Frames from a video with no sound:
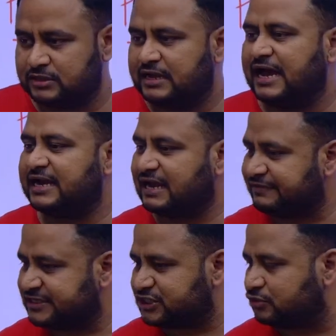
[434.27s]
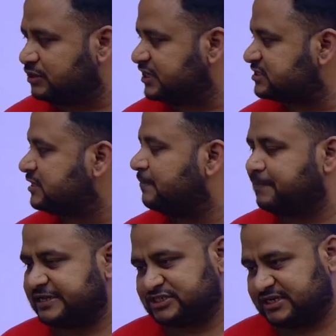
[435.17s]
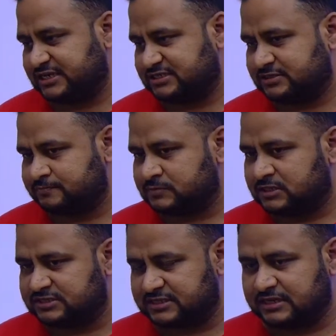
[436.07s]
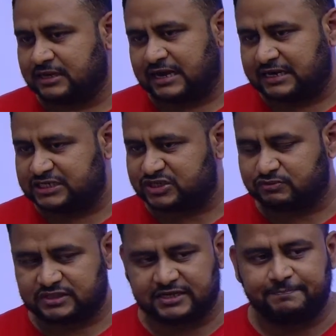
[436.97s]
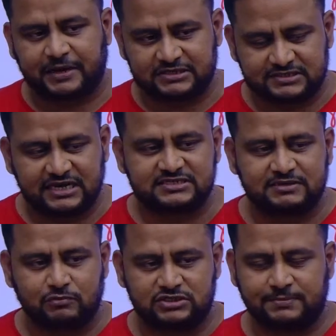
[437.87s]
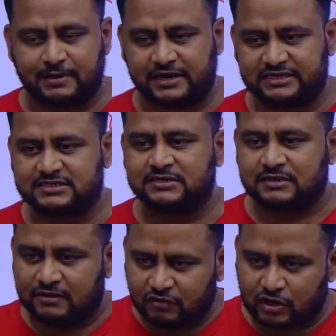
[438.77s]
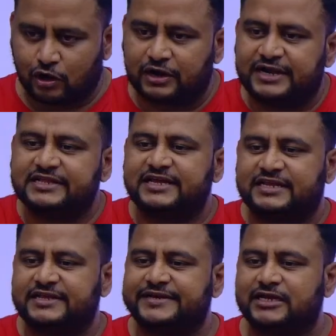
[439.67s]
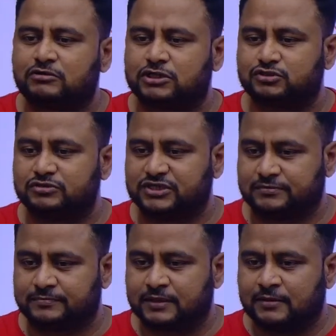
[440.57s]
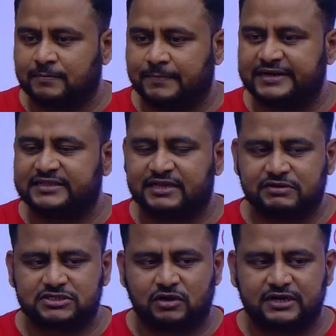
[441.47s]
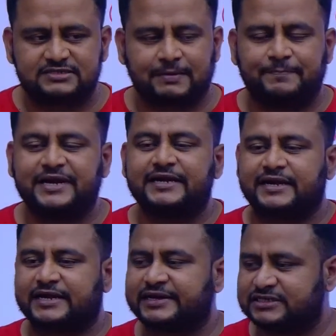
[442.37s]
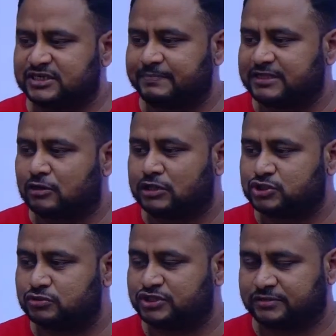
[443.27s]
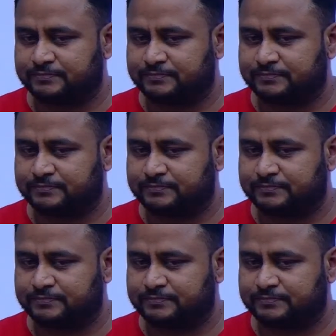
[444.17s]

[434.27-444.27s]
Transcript: And 11th schedule is panchayats. See, understand one thing, panchayats and municipalities were already there in the Indian constitution, but there was not a separate recognition by the constitution.